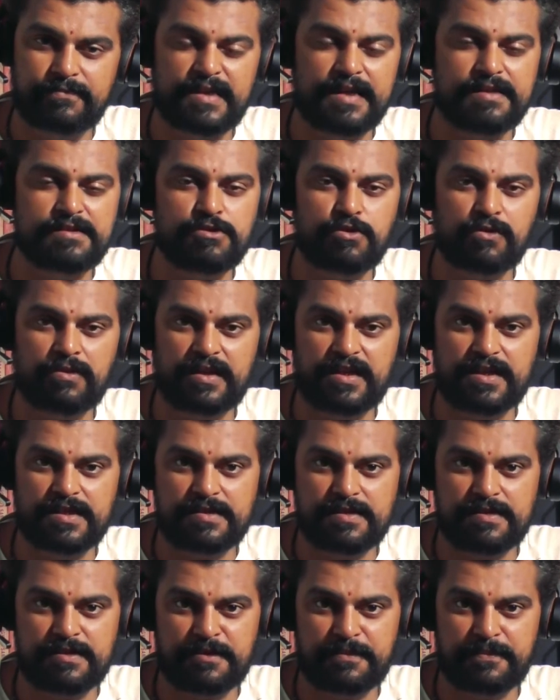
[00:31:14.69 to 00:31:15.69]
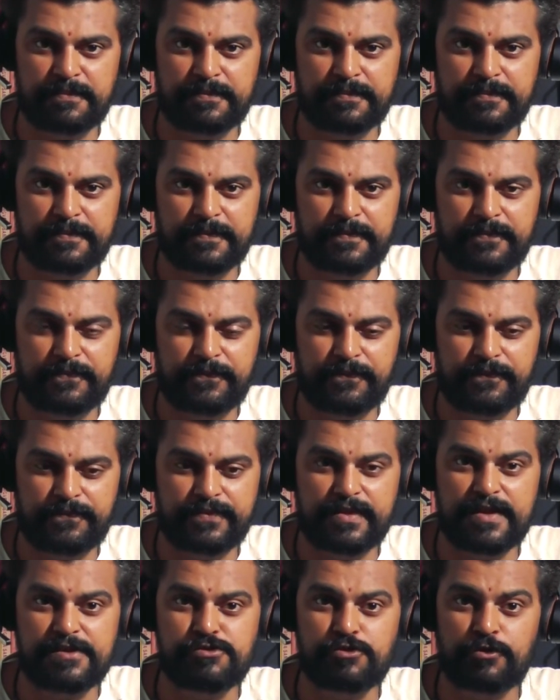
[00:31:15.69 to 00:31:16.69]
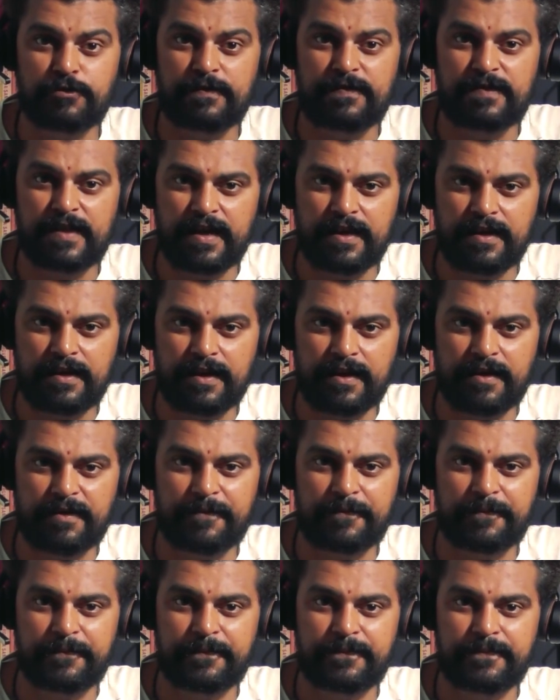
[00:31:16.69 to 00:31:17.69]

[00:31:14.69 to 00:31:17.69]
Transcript: There's no criticism. There's no thinking.